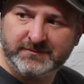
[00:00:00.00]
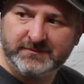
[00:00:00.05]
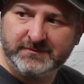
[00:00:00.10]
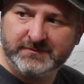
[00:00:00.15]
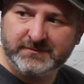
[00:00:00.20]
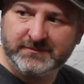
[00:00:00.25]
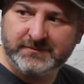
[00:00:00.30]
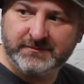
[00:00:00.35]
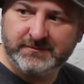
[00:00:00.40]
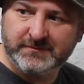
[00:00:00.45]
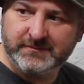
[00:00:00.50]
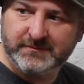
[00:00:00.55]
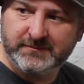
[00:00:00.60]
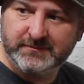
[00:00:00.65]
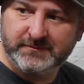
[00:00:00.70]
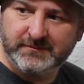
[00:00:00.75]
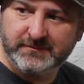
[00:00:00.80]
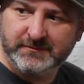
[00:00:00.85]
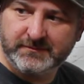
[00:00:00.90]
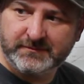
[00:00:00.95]

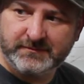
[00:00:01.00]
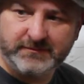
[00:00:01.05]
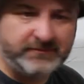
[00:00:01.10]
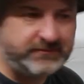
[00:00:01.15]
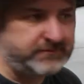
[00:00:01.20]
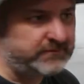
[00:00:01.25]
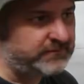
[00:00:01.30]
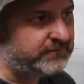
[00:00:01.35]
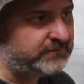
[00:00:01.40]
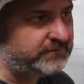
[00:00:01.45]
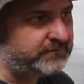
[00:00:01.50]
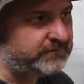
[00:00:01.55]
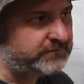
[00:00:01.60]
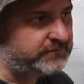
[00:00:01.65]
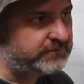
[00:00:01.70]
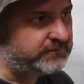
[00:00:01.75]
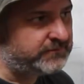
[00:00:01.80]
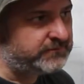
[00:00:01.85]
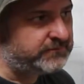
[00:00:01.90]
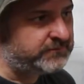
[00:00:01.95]

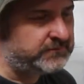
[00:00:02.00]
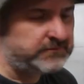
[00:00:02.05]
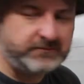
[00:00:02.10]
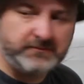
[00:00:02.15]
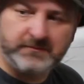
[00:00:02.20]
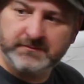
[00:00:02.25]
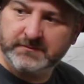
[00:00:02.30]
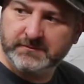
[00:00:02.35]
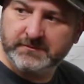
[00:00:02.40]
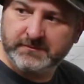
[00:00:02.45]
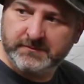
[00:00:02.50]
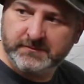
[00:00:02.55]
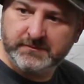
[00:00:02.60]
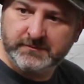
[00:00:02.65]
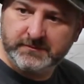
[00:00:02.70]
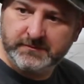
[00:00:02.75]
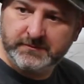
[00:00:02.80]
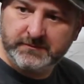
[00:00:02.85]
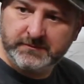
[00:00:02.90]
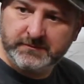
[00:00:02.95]

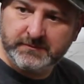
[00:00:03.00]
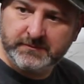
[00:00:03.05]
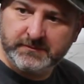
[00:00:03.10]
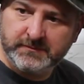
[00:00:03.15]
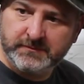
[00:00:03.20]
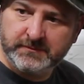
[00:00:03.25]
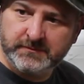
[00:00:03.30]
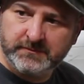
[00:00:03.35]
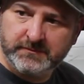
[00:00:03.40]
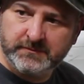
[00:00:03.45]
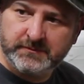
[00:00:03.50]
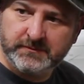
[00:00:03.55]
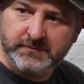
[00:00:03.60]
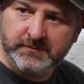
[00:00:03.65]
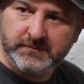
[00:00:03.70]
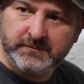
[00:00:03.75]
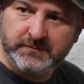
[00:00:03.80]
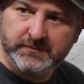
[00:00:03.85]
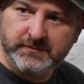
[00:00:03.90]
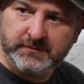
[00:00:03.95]

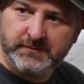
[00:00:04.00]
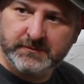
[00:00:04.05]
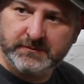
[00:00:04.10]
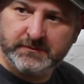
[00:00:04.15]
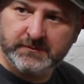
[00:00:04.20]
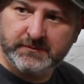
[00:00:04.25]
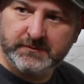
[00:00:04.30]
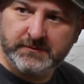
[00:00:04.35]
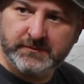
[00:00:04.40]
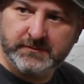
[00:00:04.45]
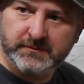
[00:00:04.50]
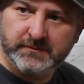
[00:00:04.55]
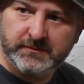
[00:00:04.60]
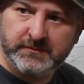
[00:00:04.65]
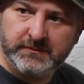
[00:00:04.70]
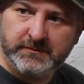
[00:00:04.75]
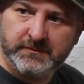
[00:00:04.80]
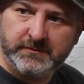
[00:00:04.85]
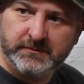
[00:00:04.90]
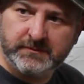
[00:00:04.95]

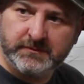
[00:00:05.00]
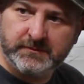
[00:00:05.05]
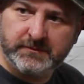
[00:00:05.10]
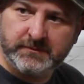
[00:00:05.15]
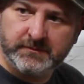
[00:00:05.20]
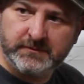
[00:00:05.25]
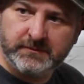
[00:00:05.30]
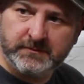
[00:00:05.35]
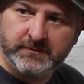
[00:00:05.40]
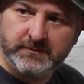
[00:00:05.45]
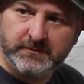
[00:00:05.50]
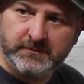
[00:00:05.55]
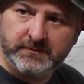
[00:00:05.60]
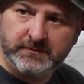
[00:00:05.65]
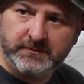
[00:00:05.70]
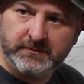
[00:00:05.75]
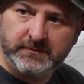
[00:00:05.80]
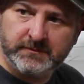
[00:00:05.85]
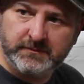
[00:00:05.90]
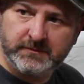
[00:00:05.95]
No words are spoken by the person on screen.